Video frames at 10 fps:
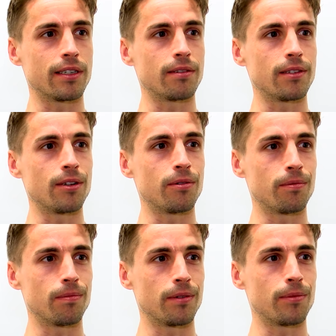oh no,
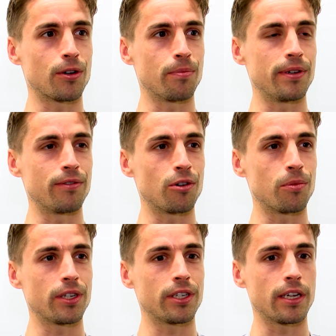we could be in
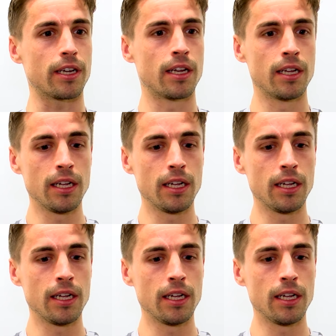trouble this year.